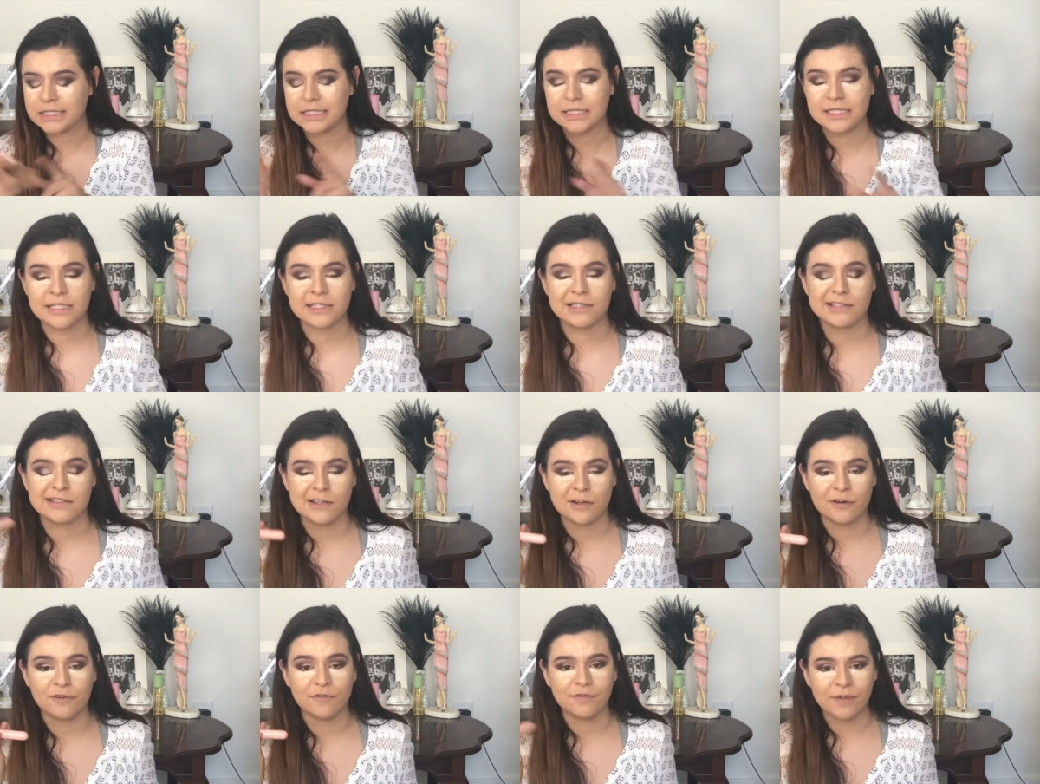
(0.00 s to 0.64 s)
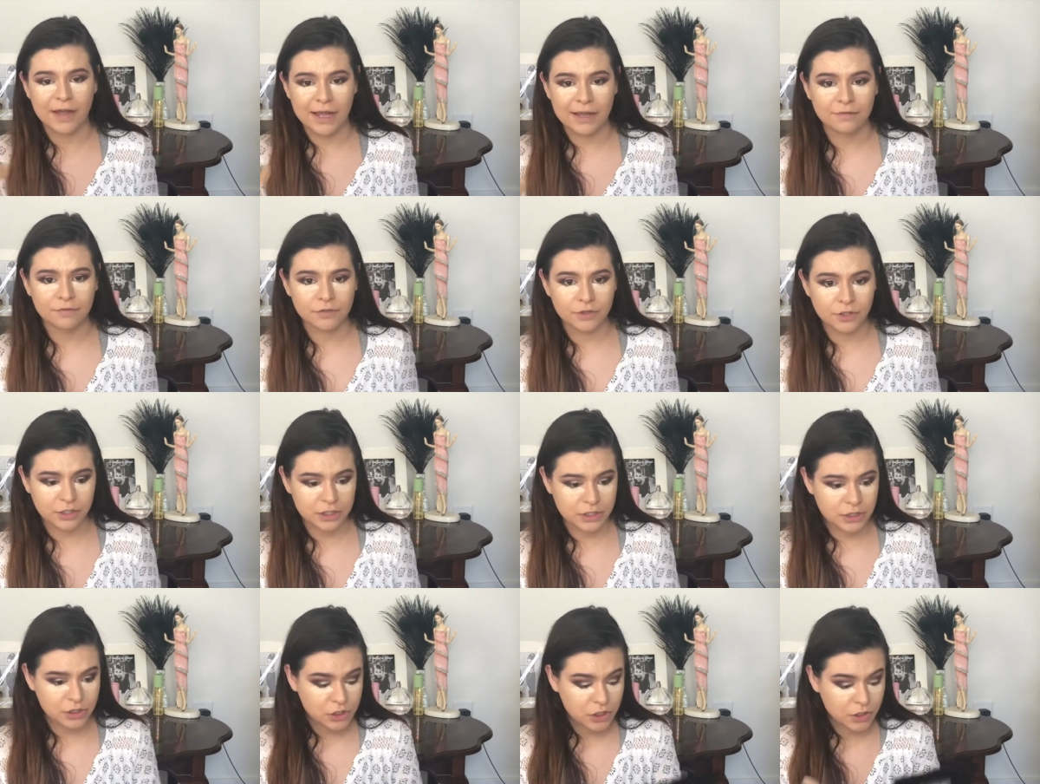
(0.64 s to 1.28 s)
This is their
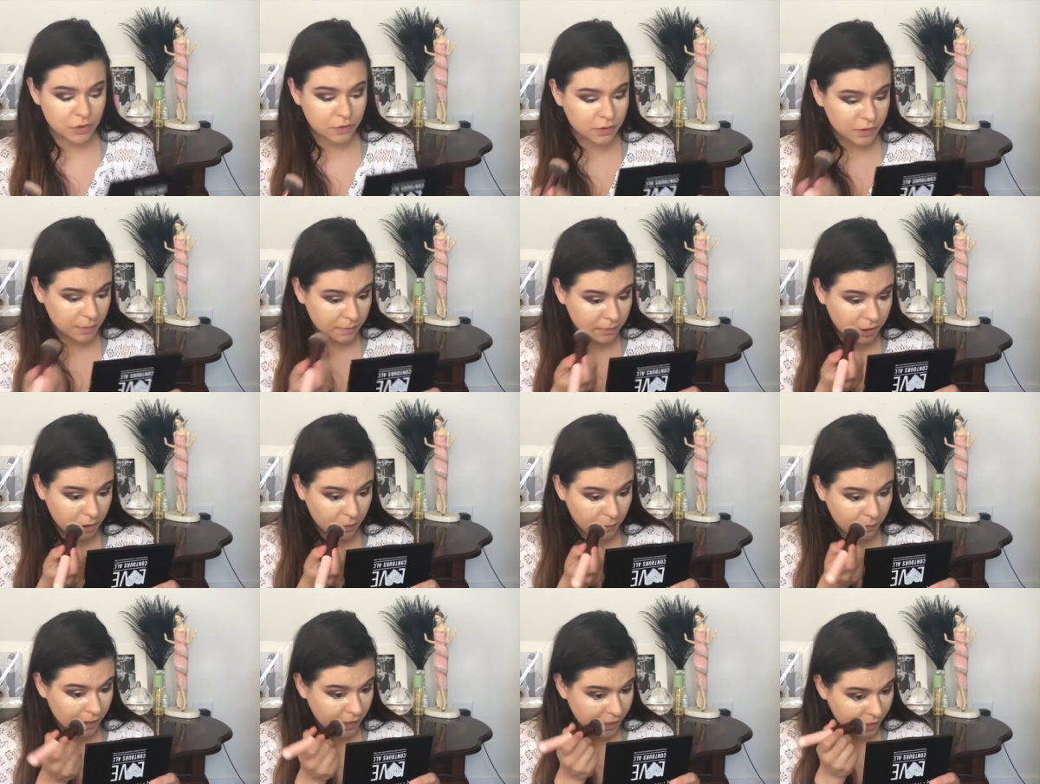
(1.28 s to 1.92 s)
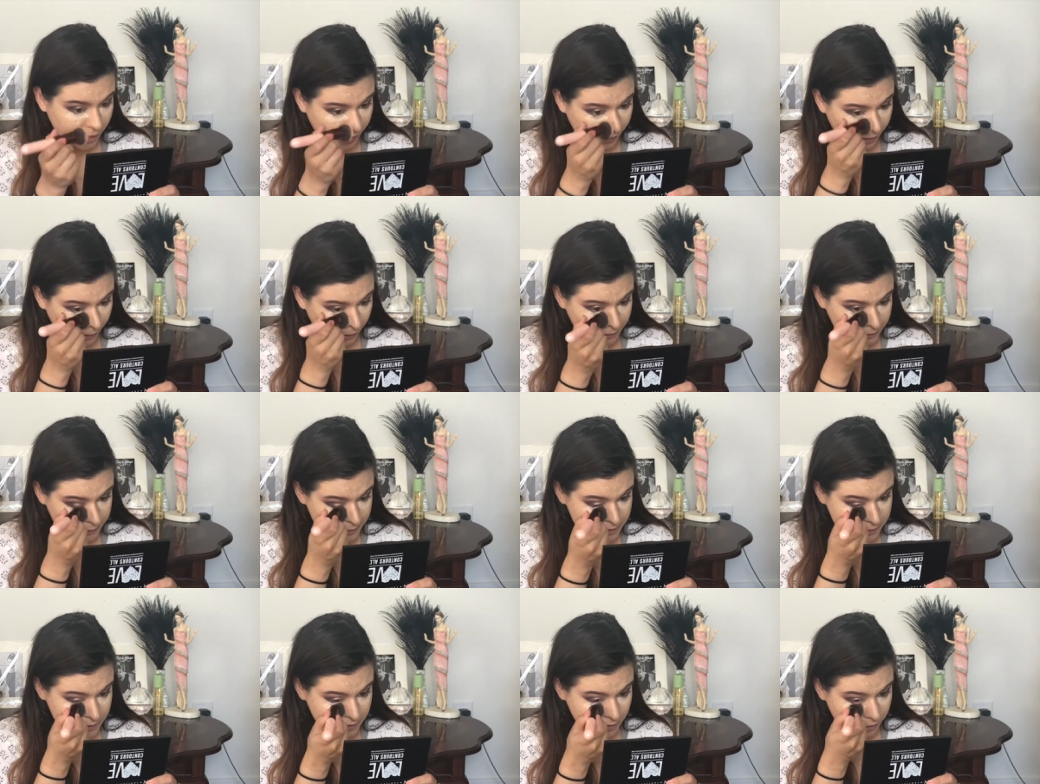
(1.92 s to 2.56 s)
532 and I'm gonna go ahead and
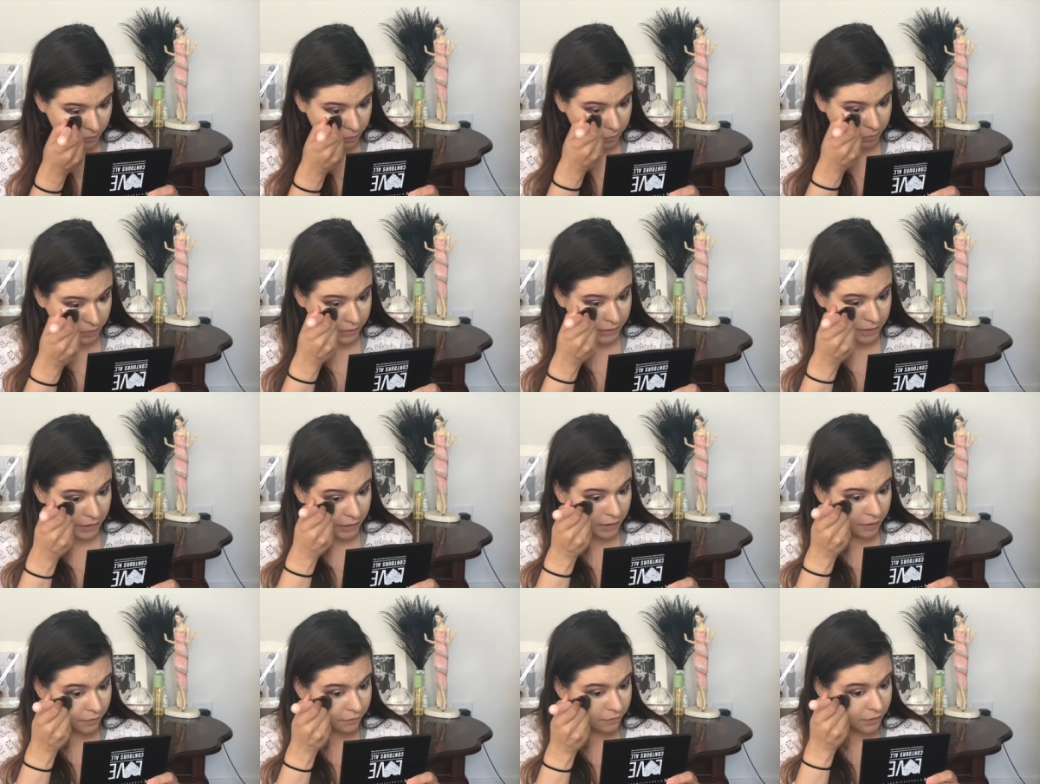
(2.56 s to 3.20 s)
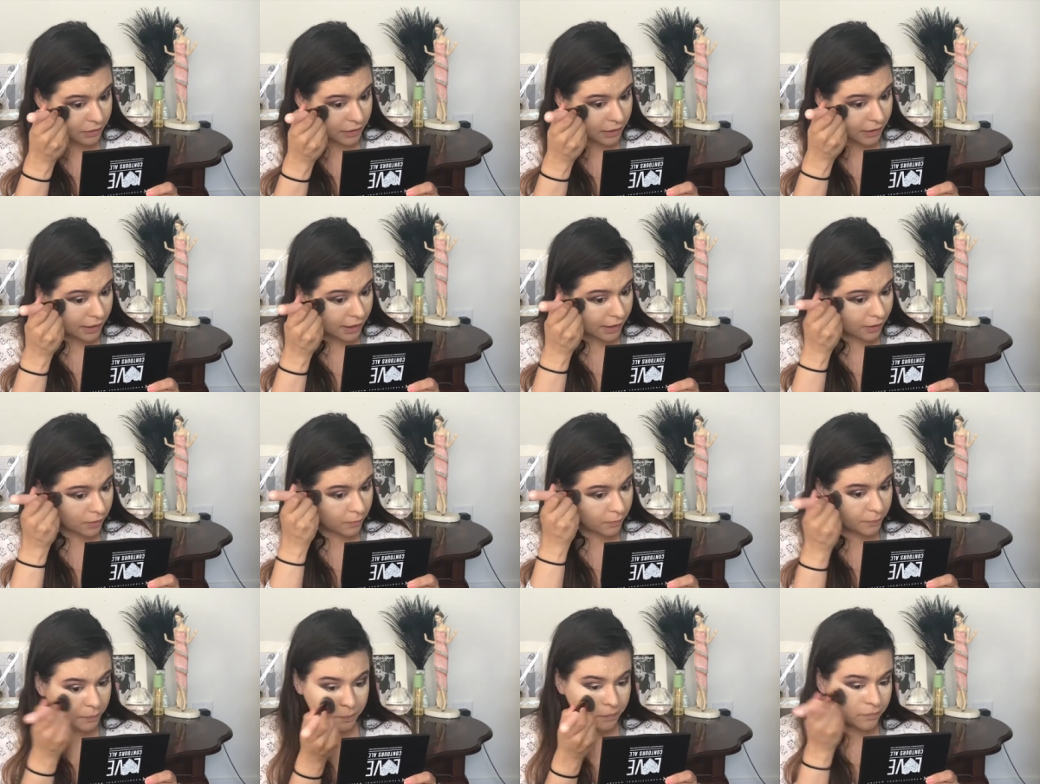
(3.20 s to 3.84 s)
start blending everything
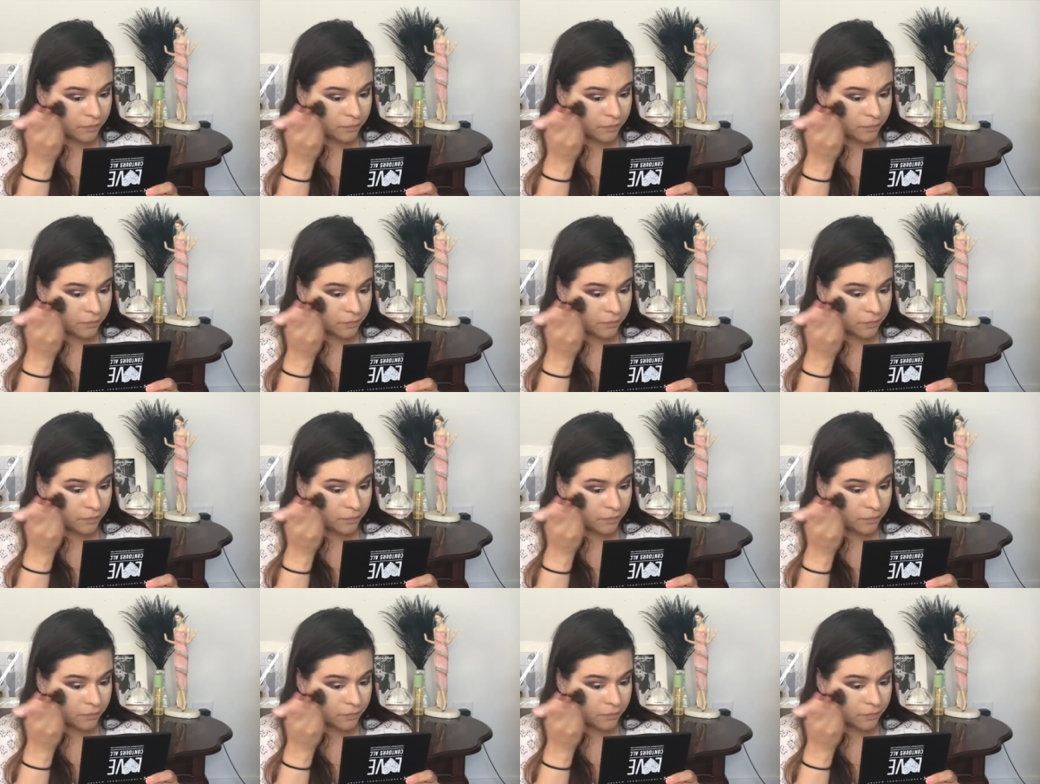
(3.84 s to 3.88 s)
out.